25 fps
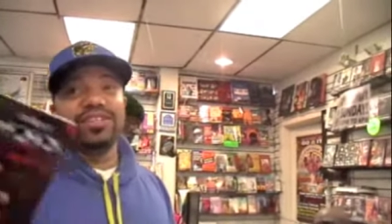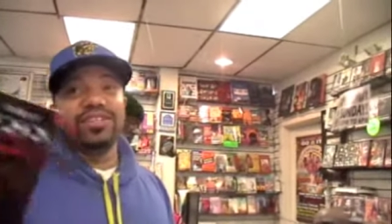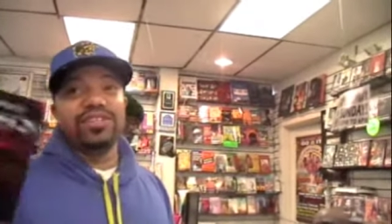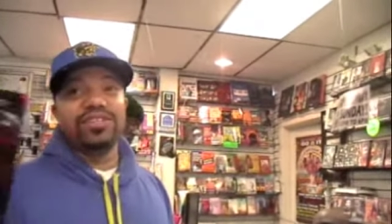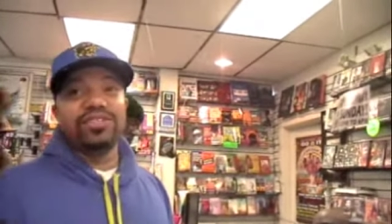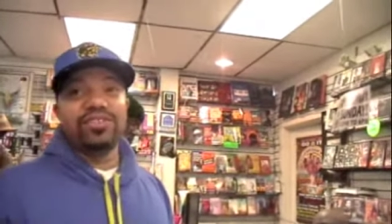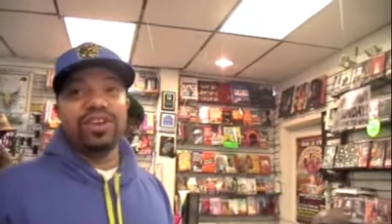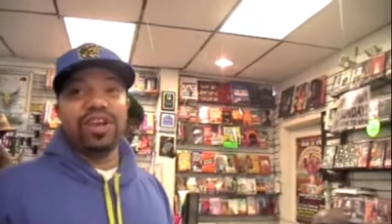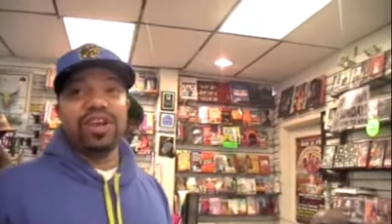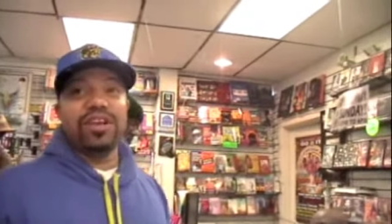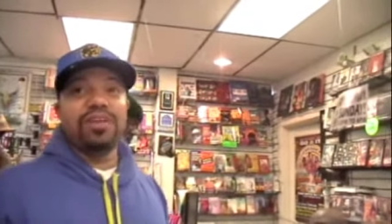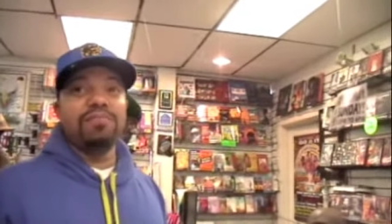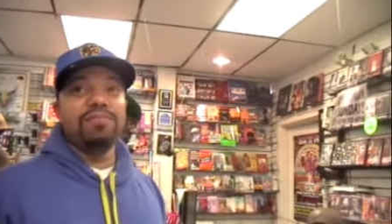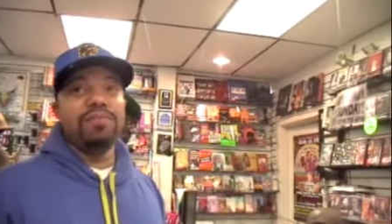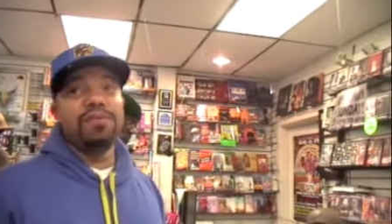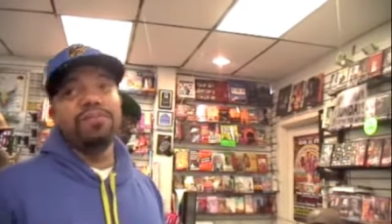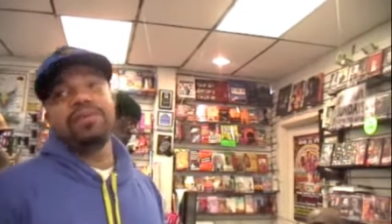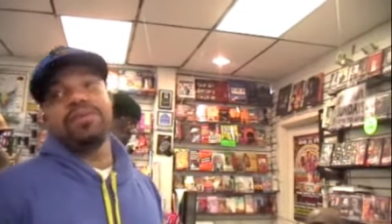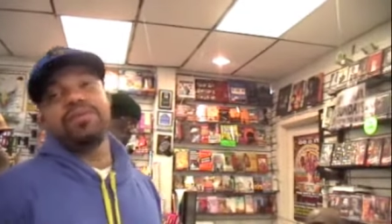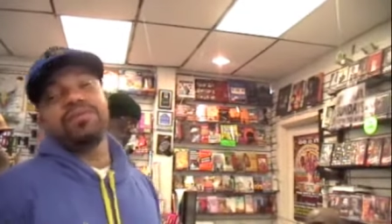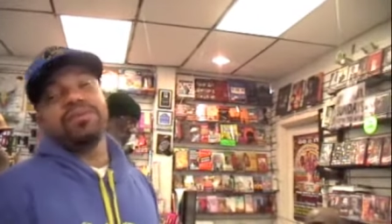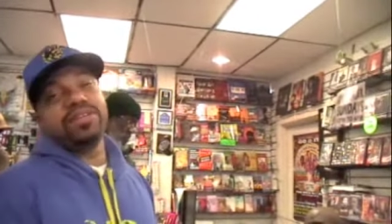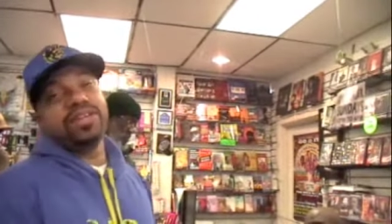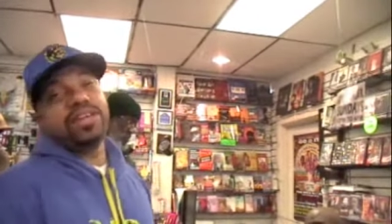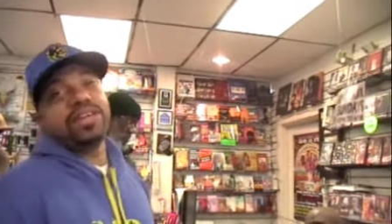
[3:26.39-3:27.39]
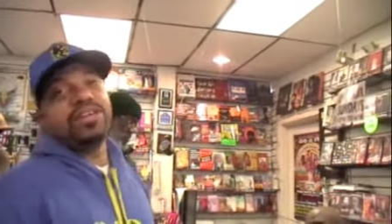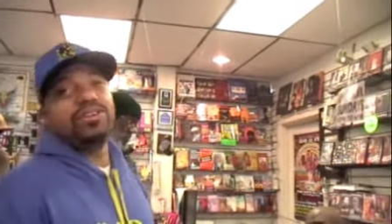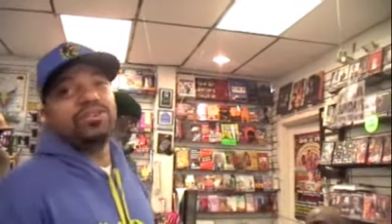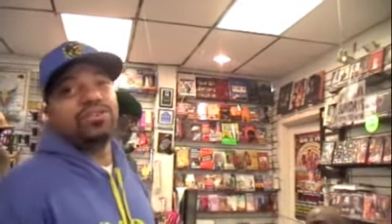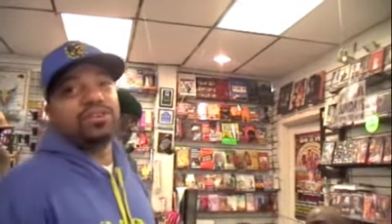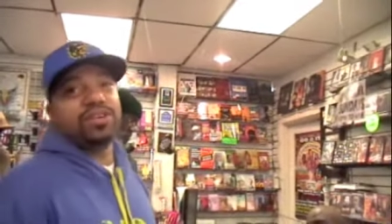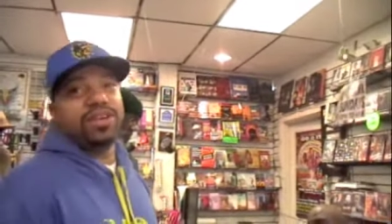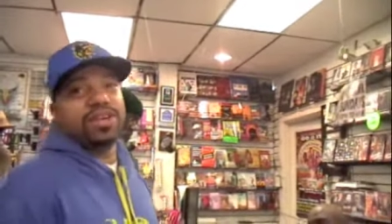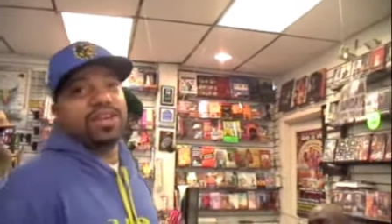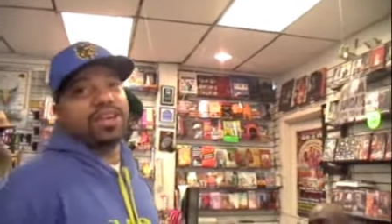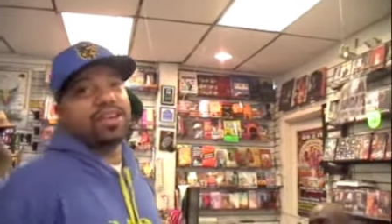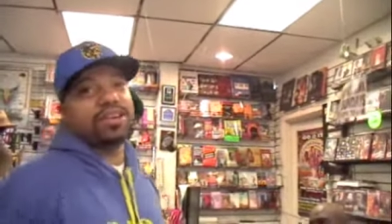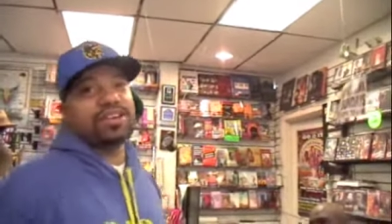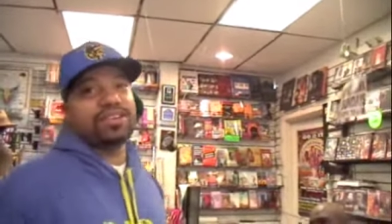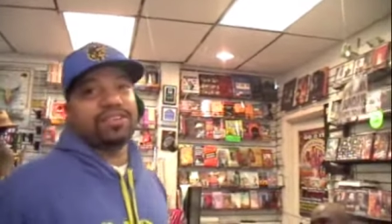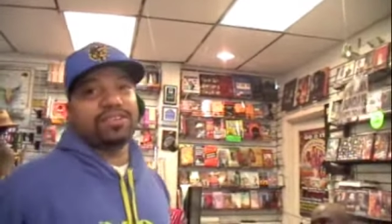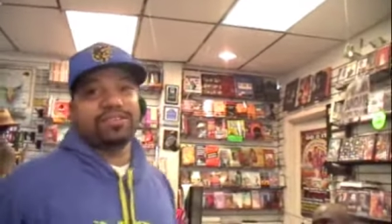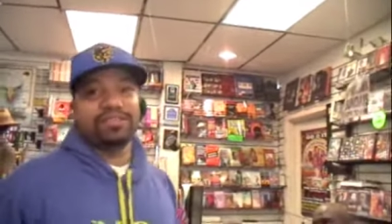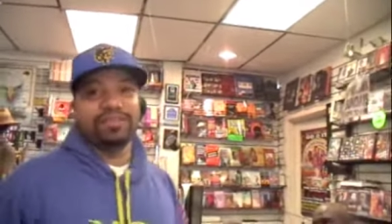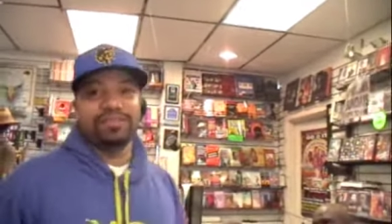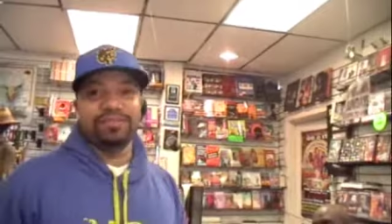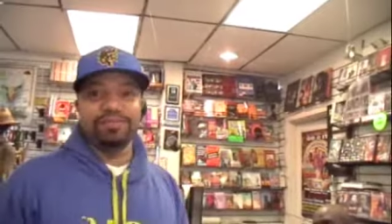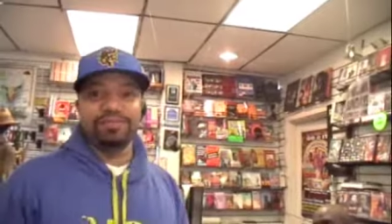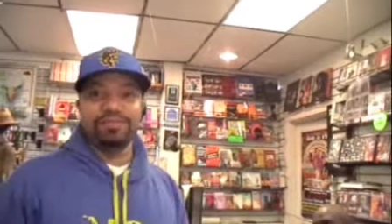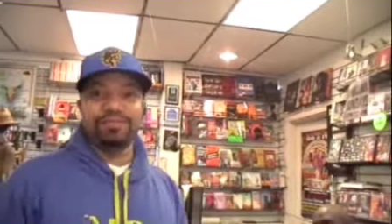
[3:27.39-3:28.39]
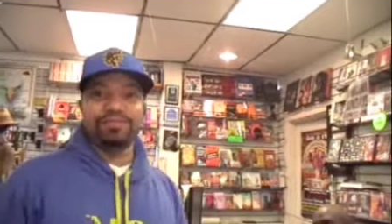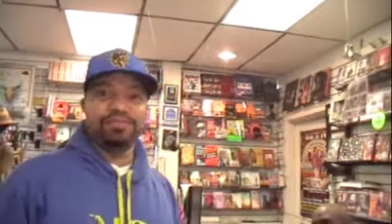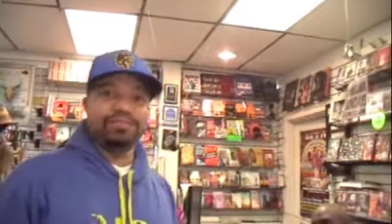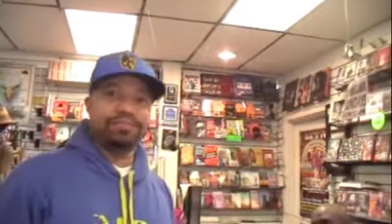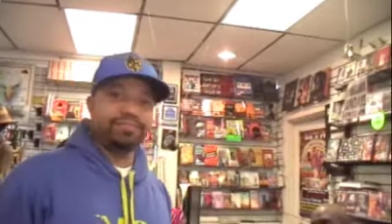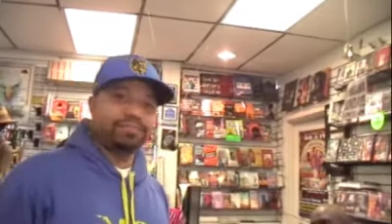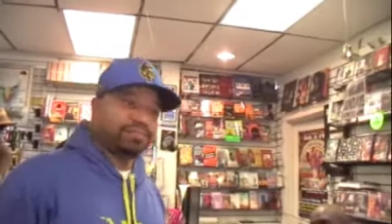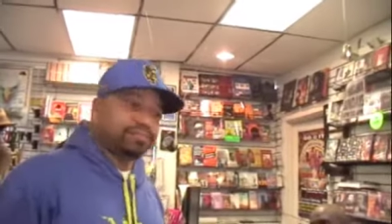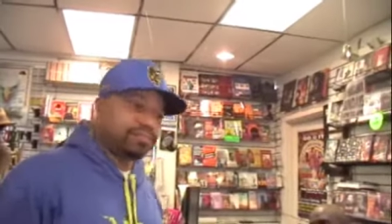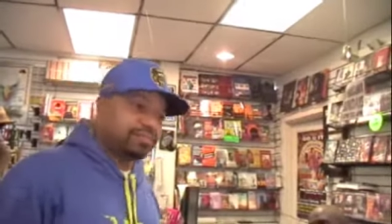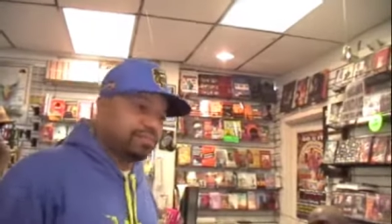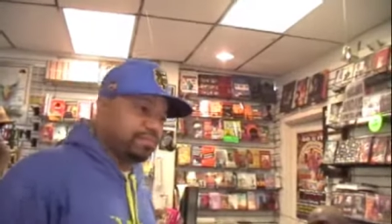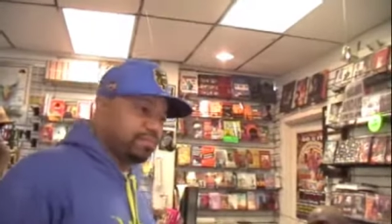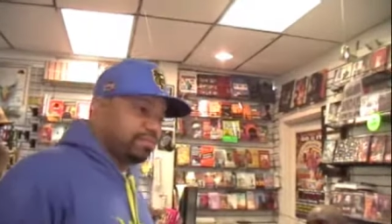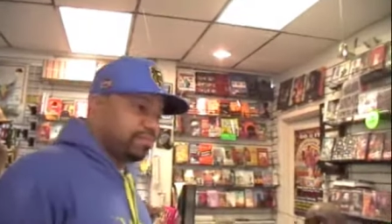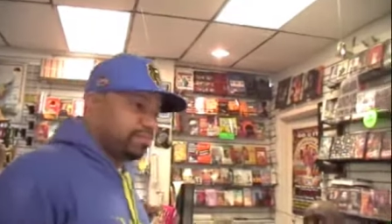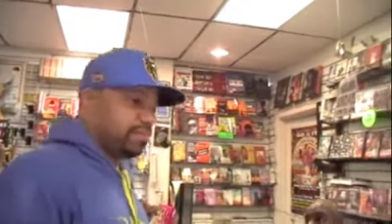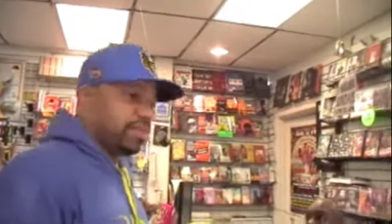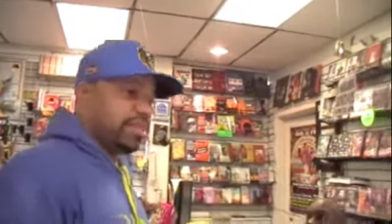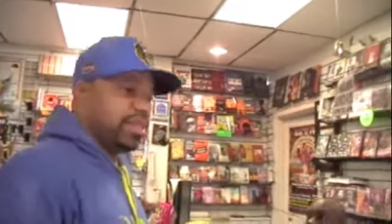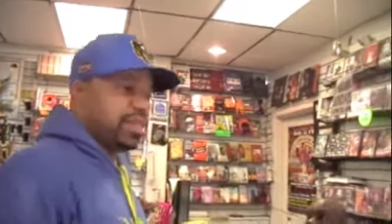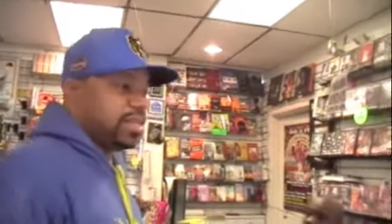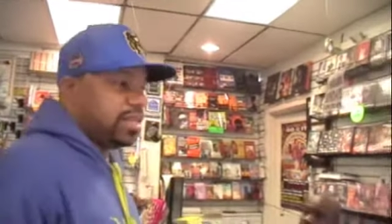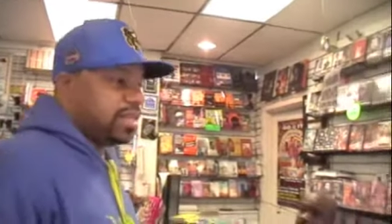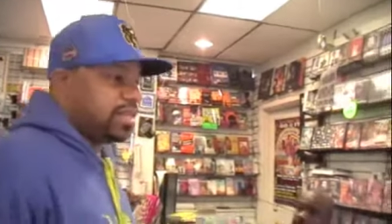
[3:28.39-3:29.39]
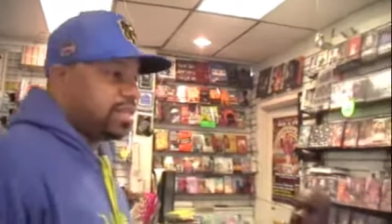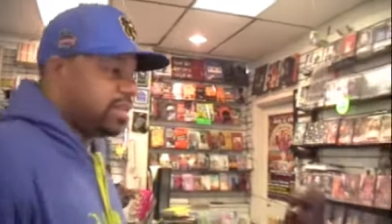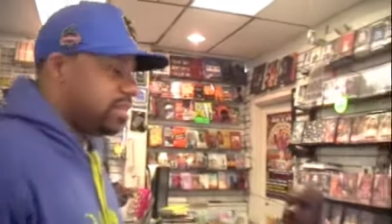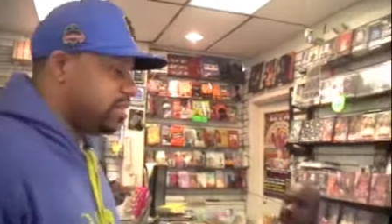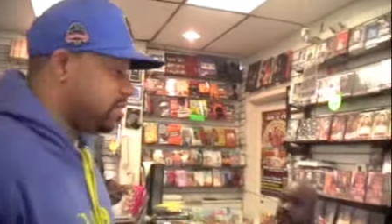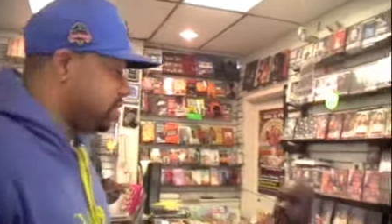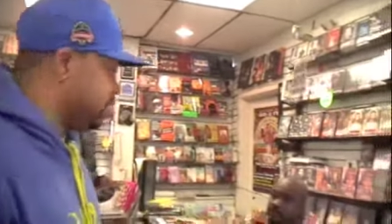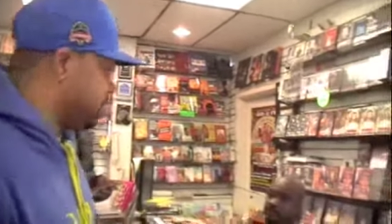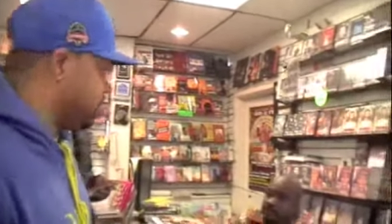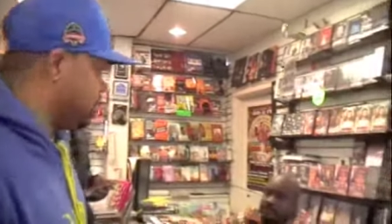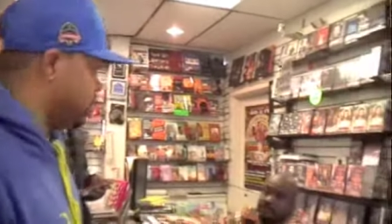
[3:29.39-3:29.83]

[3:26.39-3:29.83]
trying to mimic what they doing here. Mm -hmm. And but we love it.